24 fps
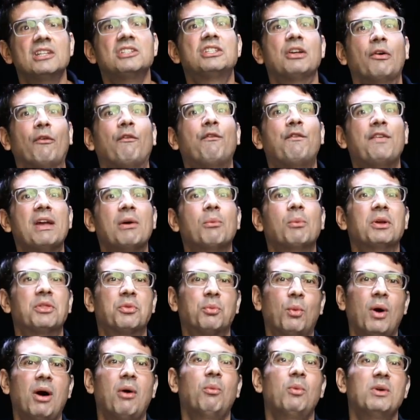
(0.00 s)
to fit with
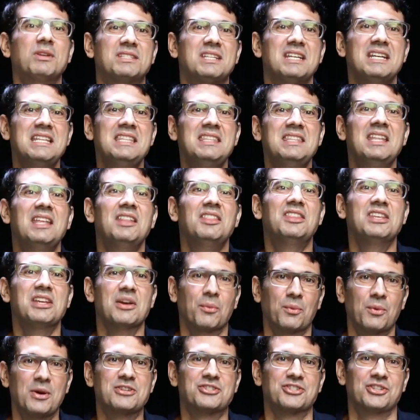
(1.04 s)
what was in the
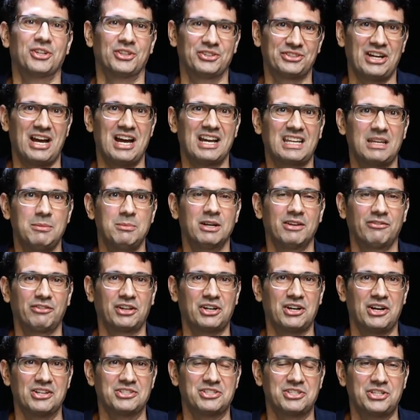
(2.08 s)
original document of the
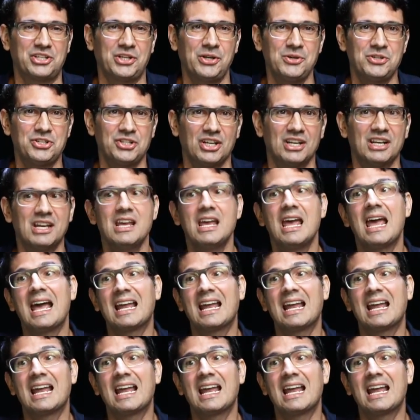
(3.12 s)
Constitution.